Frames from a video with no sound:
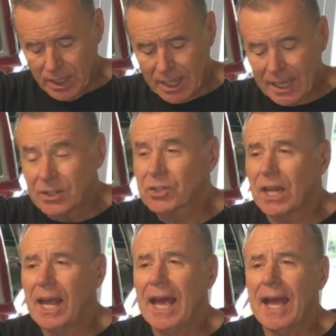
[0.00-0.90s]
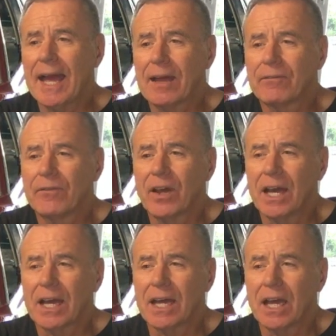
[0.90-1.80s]
It's going to have
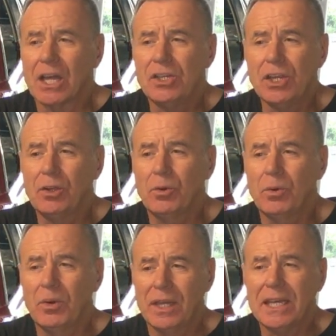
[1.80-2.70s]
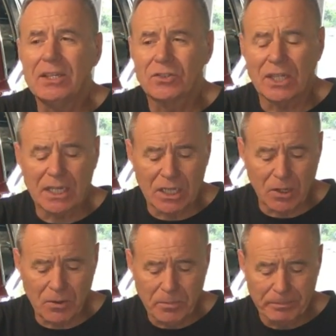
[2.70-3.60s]
a new
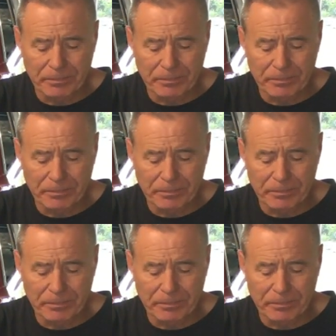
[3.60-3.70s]
ECU